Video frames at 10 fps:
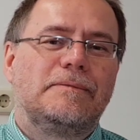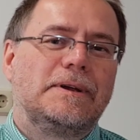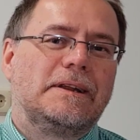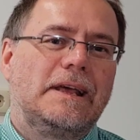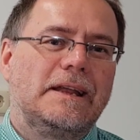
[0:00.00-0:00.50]

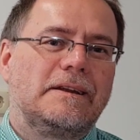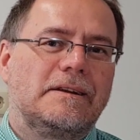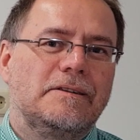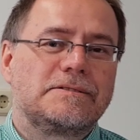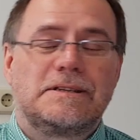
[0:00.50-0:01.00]
when an editor
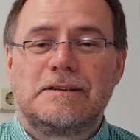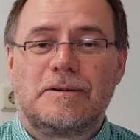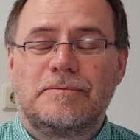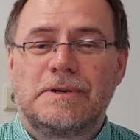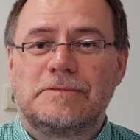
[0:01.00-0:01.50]
looks at it
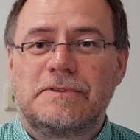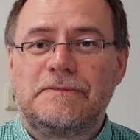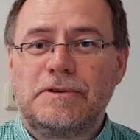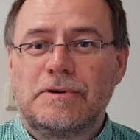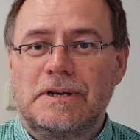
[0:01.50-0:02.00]
or when a
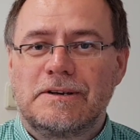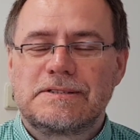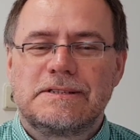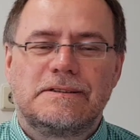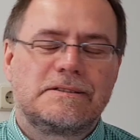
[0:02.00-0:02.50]
reviewer
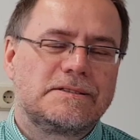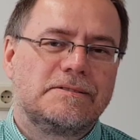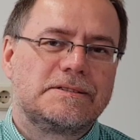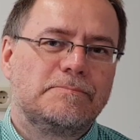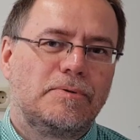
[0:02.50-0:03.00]
looks at it. So
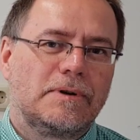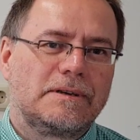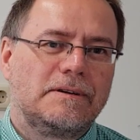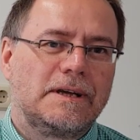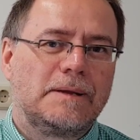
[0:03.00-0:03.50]
it's
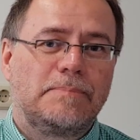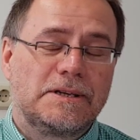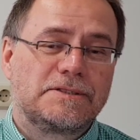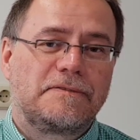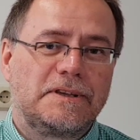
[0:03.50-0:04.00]
important to get a
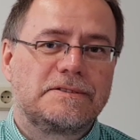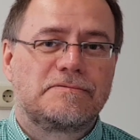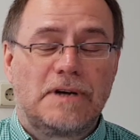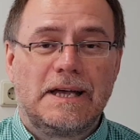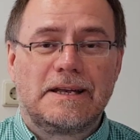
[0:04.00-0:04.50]
bunch of things
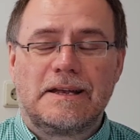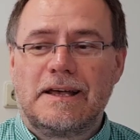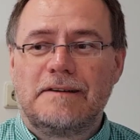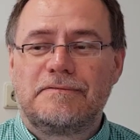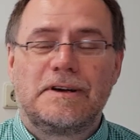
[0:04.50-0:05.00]
right. And I
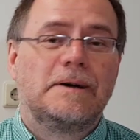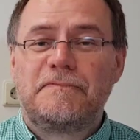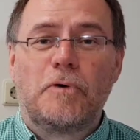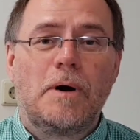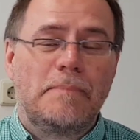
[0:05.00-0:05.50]
have uh,
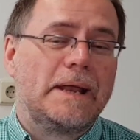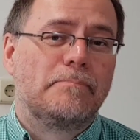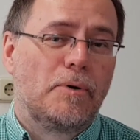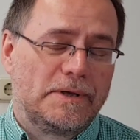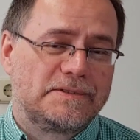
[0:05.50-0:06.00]
four main
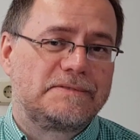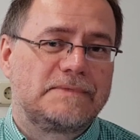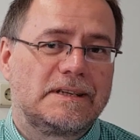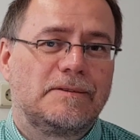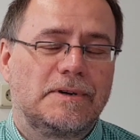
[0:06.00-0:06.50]
points
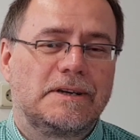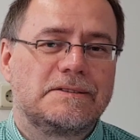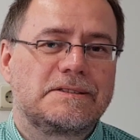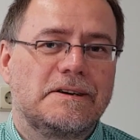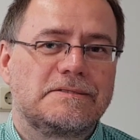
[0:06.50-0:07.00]
that I want to
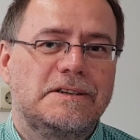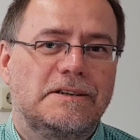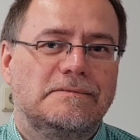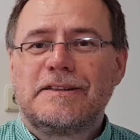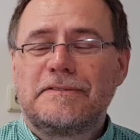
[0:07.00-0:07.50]
discuss here.
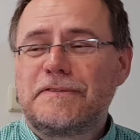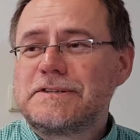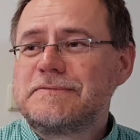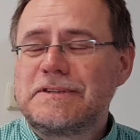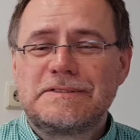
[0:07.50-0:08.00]
The
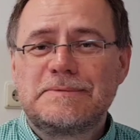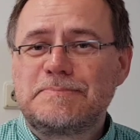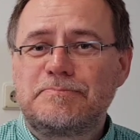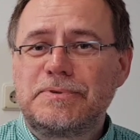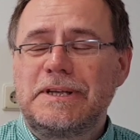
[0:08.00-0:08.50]
first one's
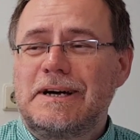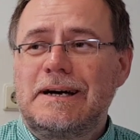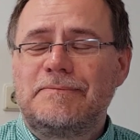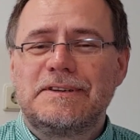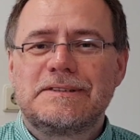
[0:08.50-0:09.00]
pretty
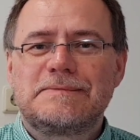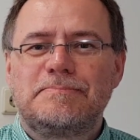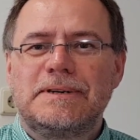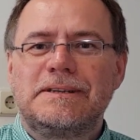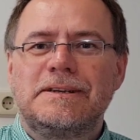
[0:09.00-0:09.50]
obvious,
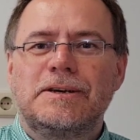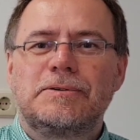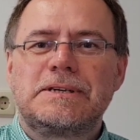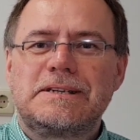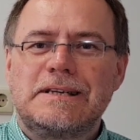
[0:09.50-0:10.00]
but you know,
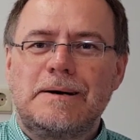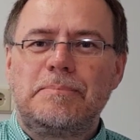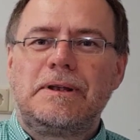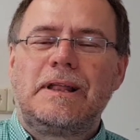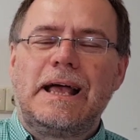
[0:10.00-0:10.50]

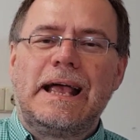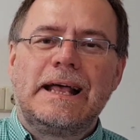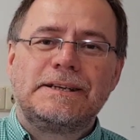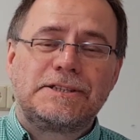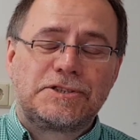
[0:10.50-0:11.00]
double
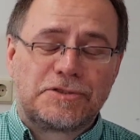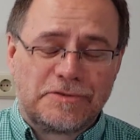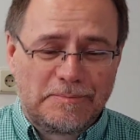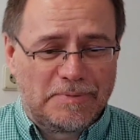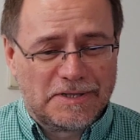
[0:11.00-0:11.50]
and
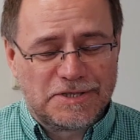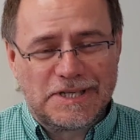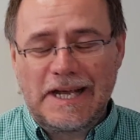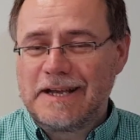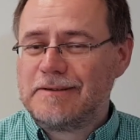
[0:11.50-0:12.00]
triple
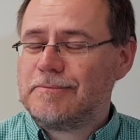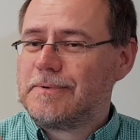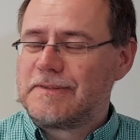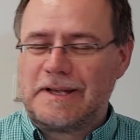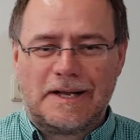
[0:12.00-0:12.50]
check
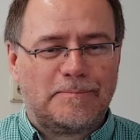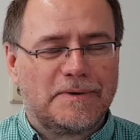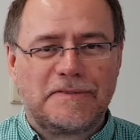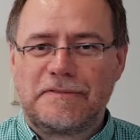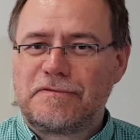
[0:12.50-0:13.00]
with the help
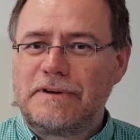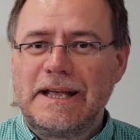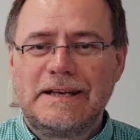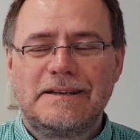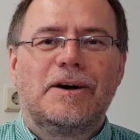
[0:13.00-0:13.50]
of a
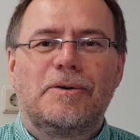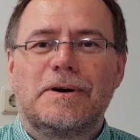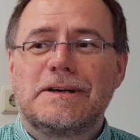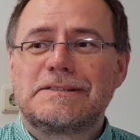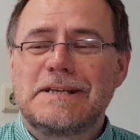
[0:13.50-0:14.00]
friend
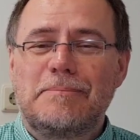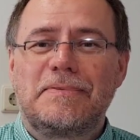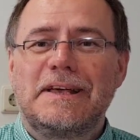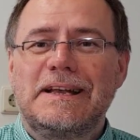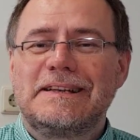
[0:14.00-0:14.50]
or
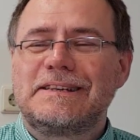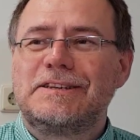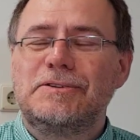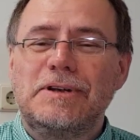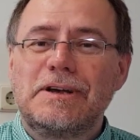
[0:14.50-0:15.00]
something
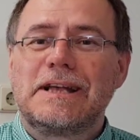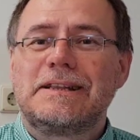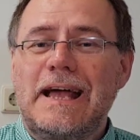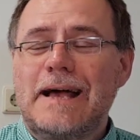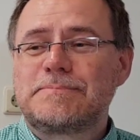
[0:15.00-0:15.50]
to look at
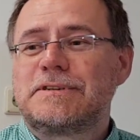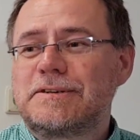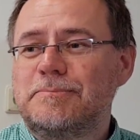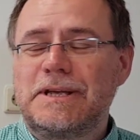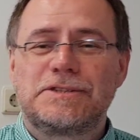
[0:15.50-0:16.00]
the abstract
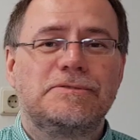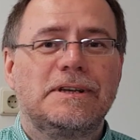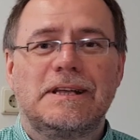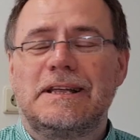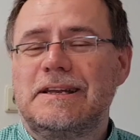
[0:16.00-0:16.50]
to make sure
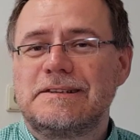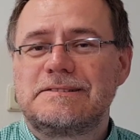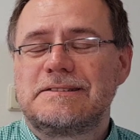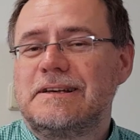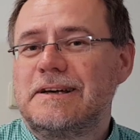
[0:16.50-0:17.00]
that it
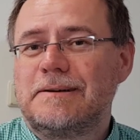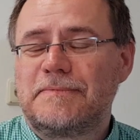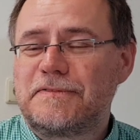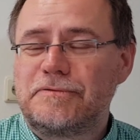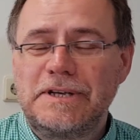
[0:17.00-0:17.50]
is uh,
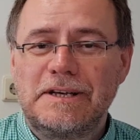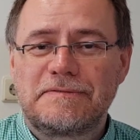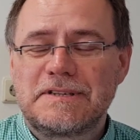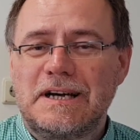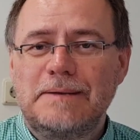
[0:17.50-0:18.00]
free of
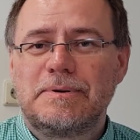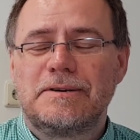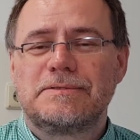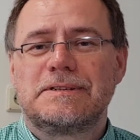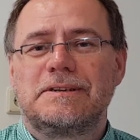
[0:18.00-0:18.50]

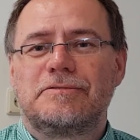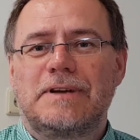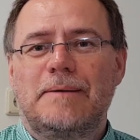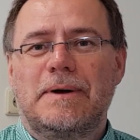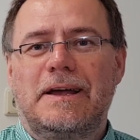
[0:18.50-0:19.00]
typos and
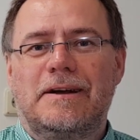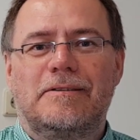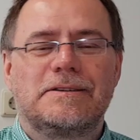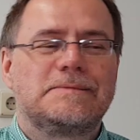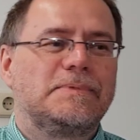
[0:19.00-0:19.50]
grammar
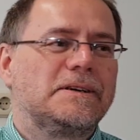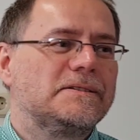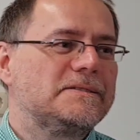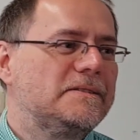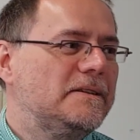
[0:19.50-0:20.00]
errors,
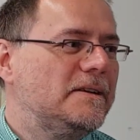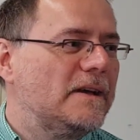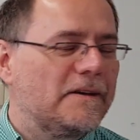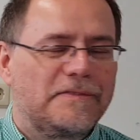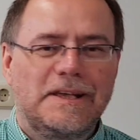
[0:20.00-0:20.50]
because
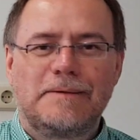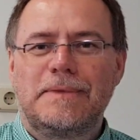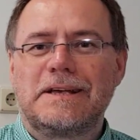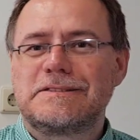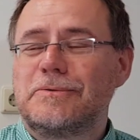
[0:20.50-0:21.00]
nothing
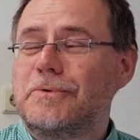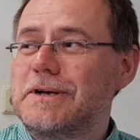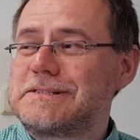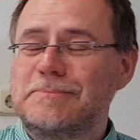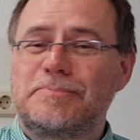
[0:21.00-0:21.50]
makes a
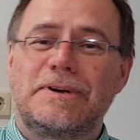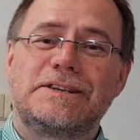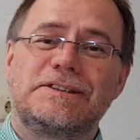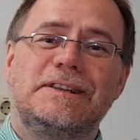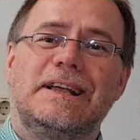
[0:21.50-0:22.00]
worse
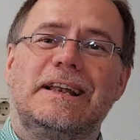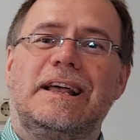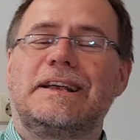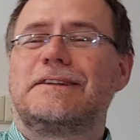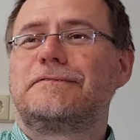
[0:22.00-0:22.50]
impression than
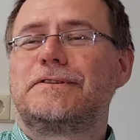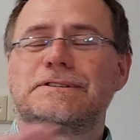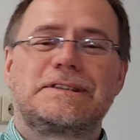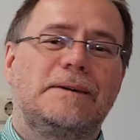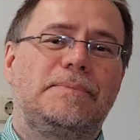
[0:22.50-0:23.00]
like the
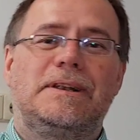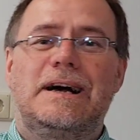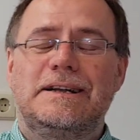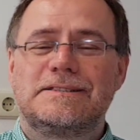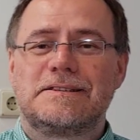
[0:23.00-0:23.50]
first couple
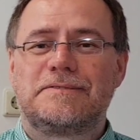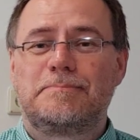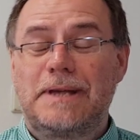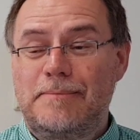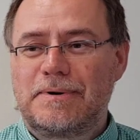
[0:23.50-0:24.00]
lines of a
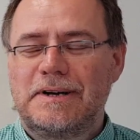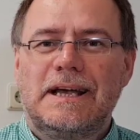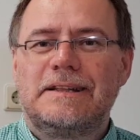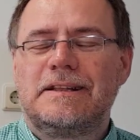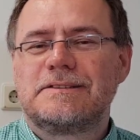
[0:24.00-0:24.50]
paper.
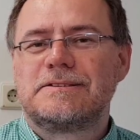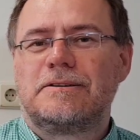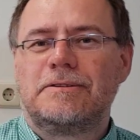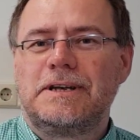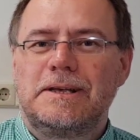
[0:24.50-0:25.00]
And there's
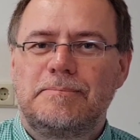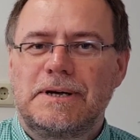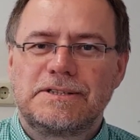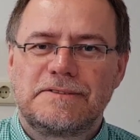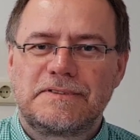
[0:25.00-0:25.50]
already a
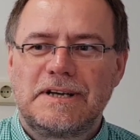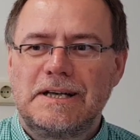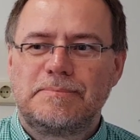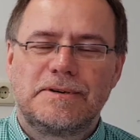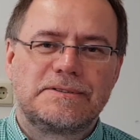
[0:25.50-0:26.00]
bunch of
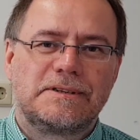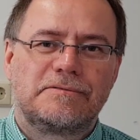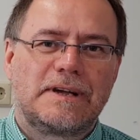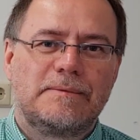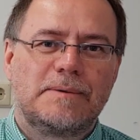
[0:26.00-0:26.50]
typos and
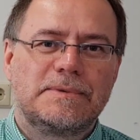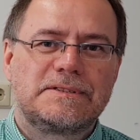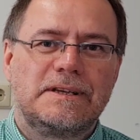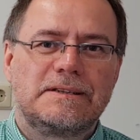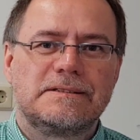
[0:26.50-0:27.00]
grammar
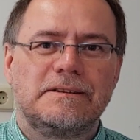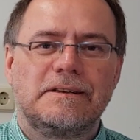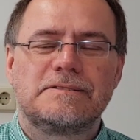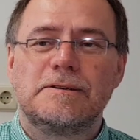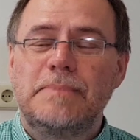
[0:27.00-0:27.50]
mistakes in there.
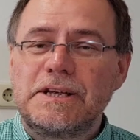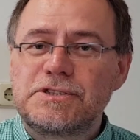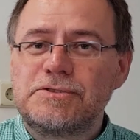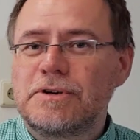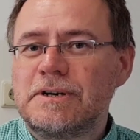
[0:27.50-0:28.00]
So make
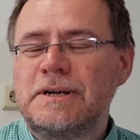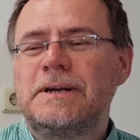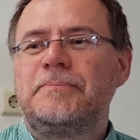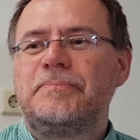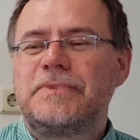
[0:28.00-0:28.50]
sure
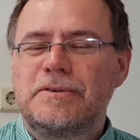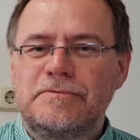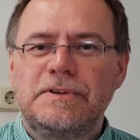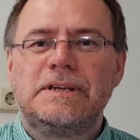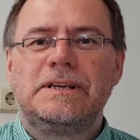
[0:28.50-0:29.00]
you
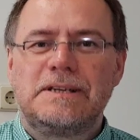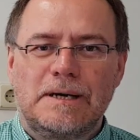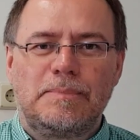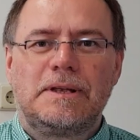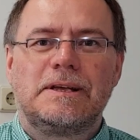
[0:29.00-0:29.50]
really
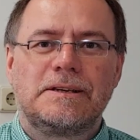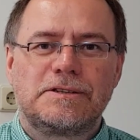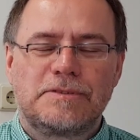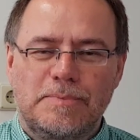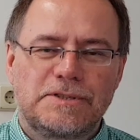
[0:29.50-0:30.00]
double and
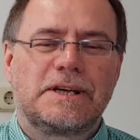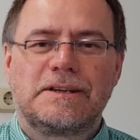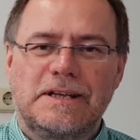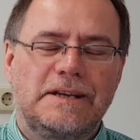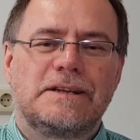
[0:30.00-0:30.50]
triple check
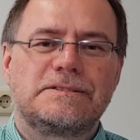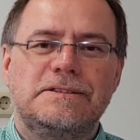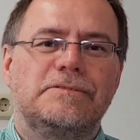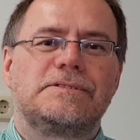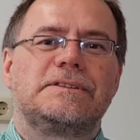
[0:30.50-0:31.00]
and take that
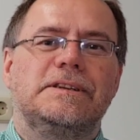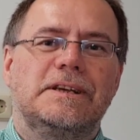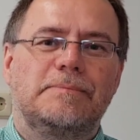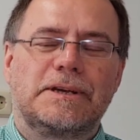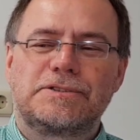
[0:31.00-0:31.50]
seriously
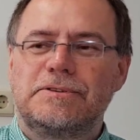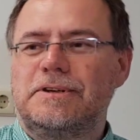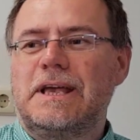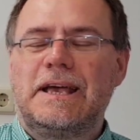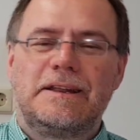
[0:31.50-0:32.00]
and make sure
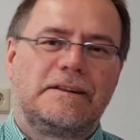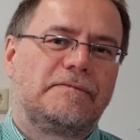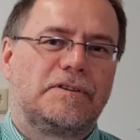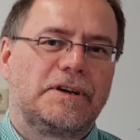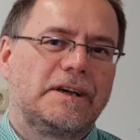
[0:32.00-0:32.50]
you edit it
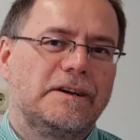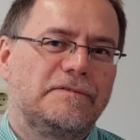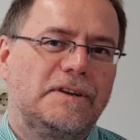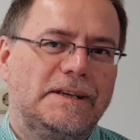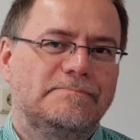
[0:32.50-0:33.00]
very
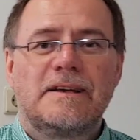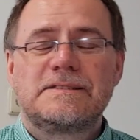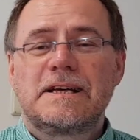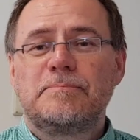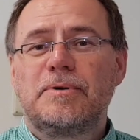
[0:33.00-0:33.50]
carefully. The
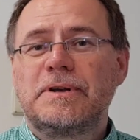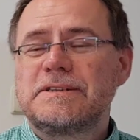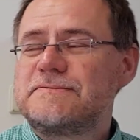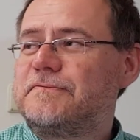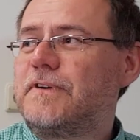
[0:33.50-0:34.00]
second point
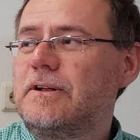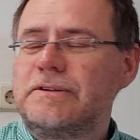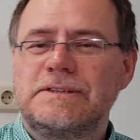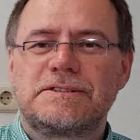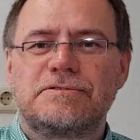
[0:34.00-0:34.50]
is follow the
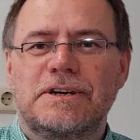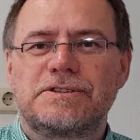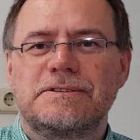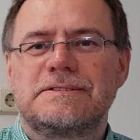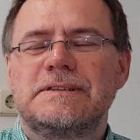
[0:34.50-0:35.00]

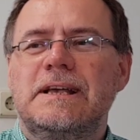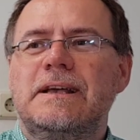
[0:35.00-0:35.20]
instructions.